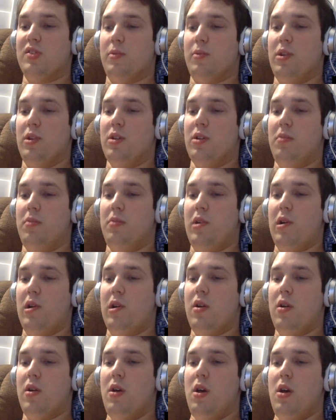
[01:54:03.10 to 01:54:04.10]
at some
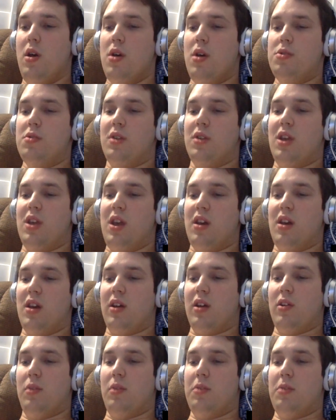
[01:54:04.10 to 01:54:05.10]
random bar. You
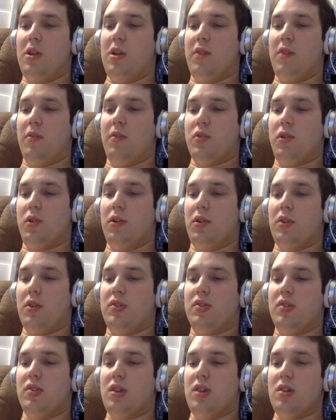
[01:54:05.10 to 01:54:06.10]
can't get chlamydia from
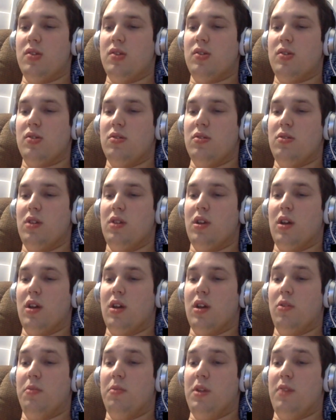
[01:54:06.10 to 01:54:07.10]
toilet seats.
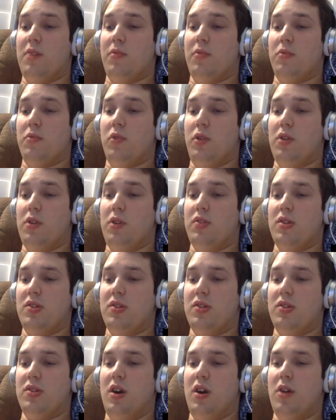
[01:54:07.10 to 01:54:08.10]
You can get chlamydia from
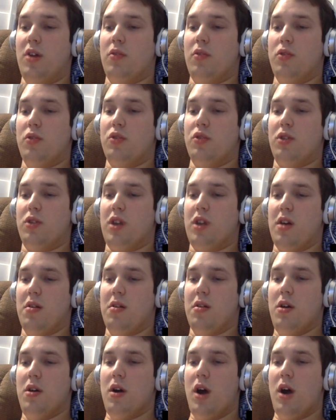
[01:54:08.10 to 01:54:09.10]
toilet seats? Duh, of course
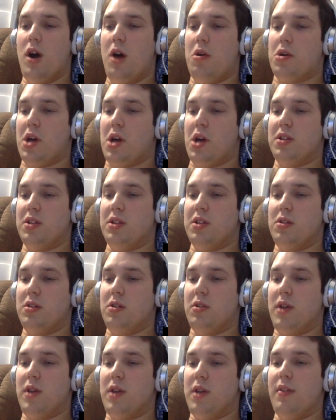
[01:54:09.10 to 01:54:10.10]
you can. Oh,
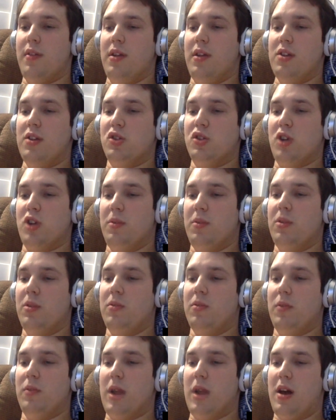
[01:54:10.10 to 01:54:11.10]
okay. I didn't know that. Ladies and
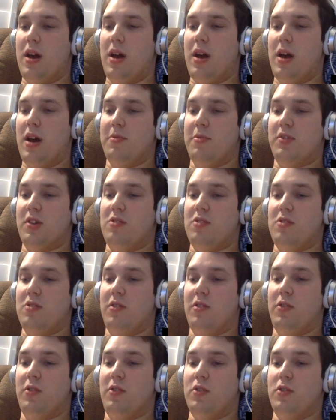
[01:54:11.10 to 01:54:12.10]
gentlemen, Reddit, I
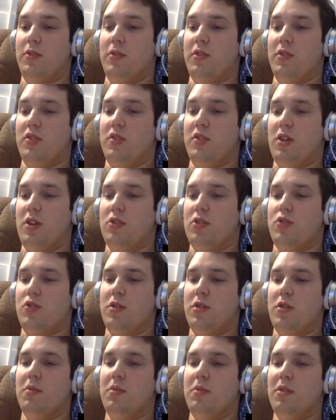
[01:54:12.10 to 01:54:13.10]
present you the future of this
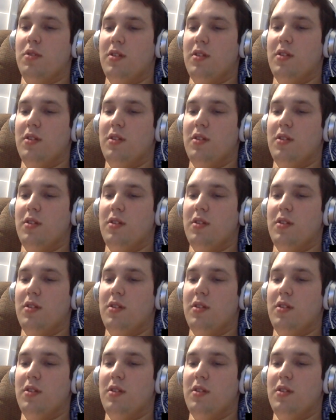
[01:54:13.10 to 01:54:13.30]
country.